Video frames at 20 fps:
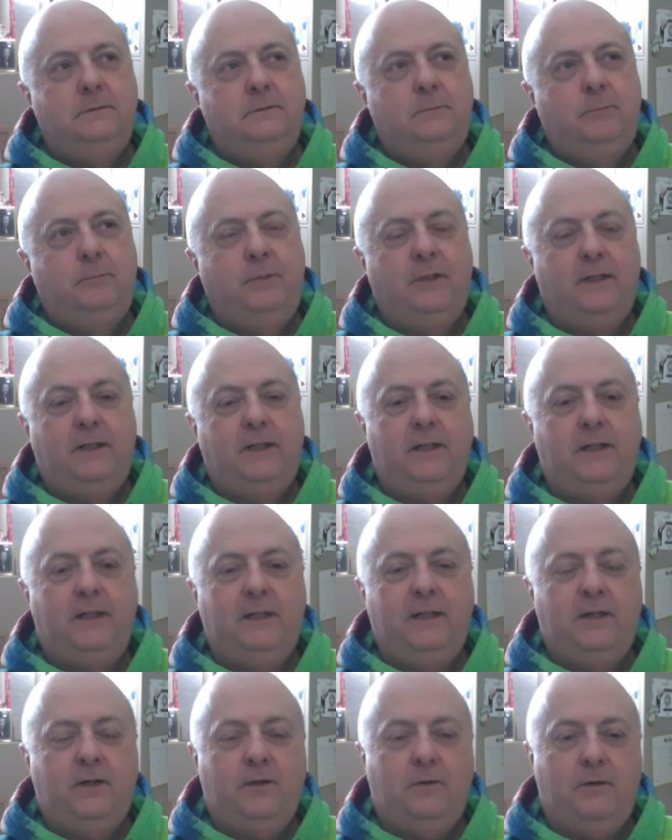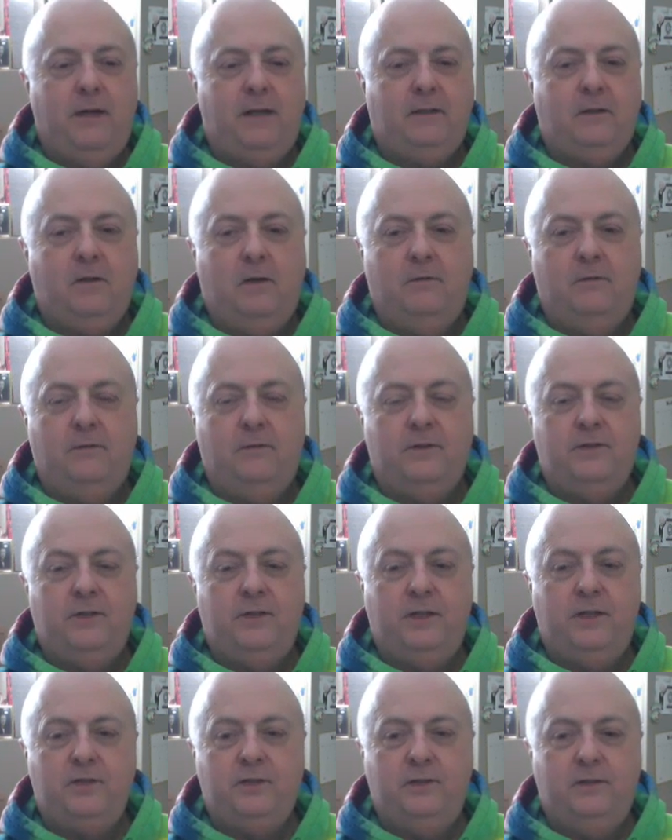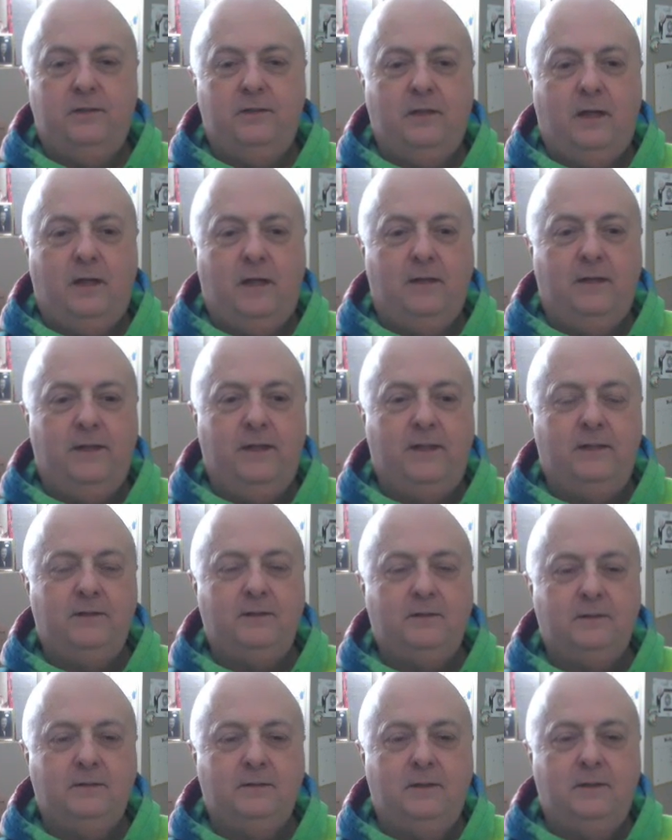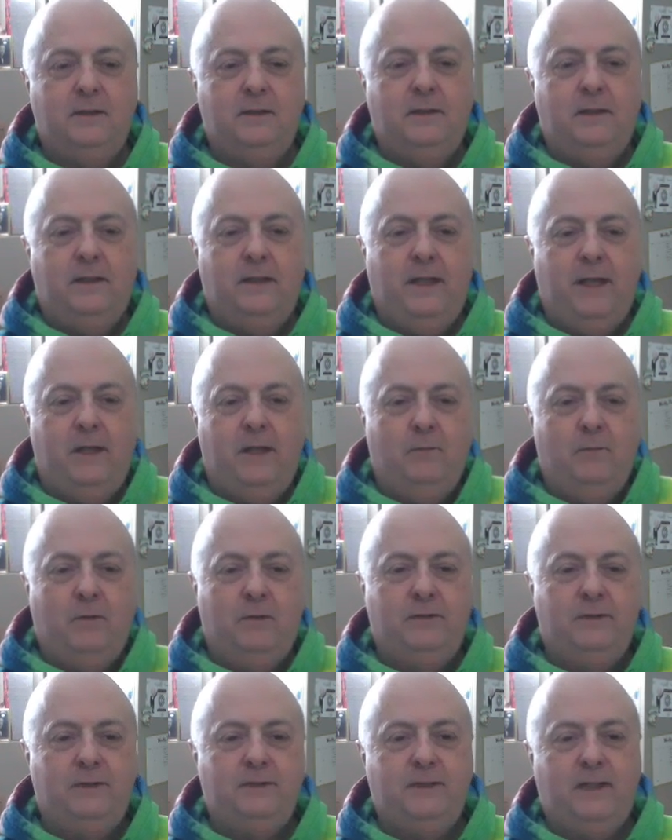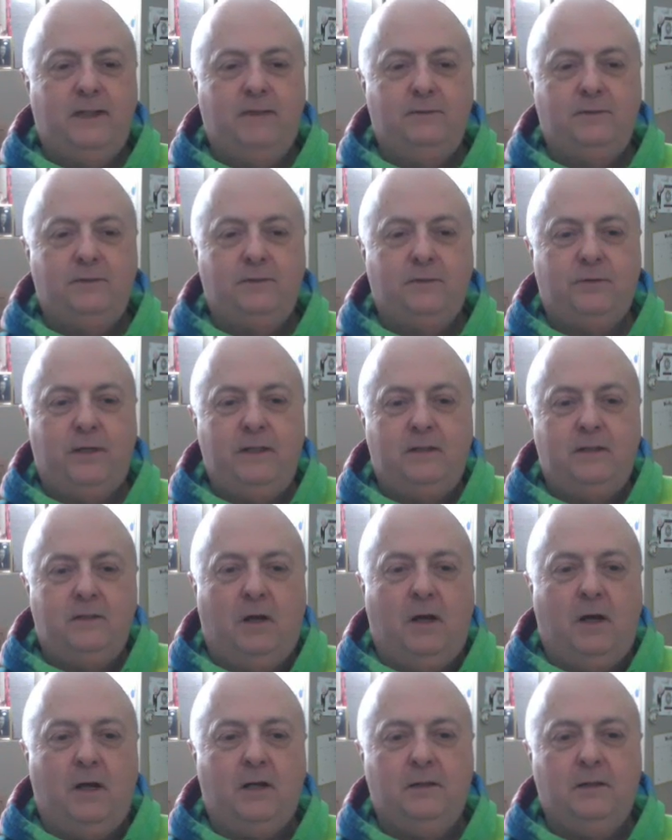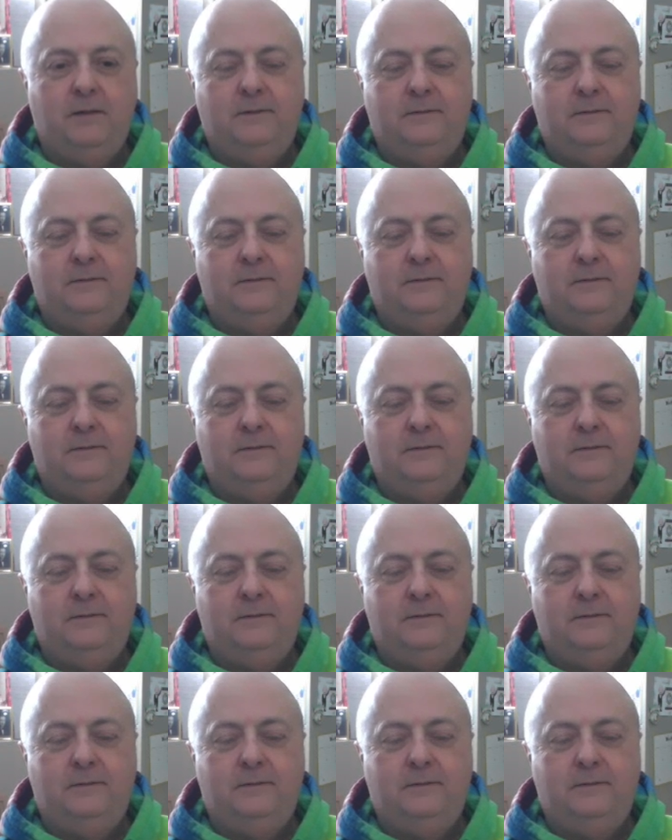politically correct conversation out of this, and we'll just have straight talk,